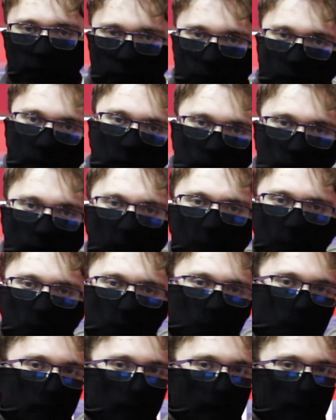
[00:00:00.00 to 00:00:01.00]
assault
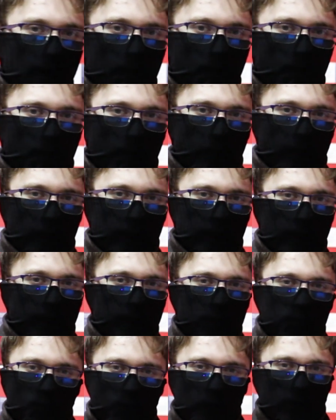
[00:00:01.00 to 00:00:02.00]
rifle by
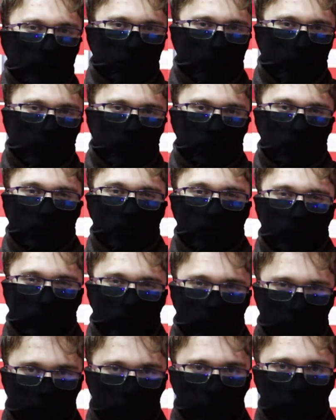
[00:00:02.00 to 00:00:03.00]
as much as
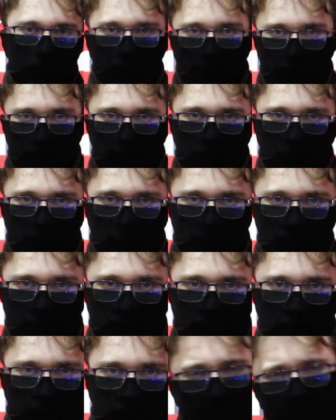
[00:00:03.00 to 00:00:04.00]
2 times.
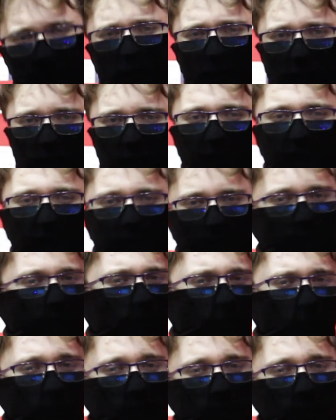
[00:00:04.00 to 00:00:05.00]
However, I have to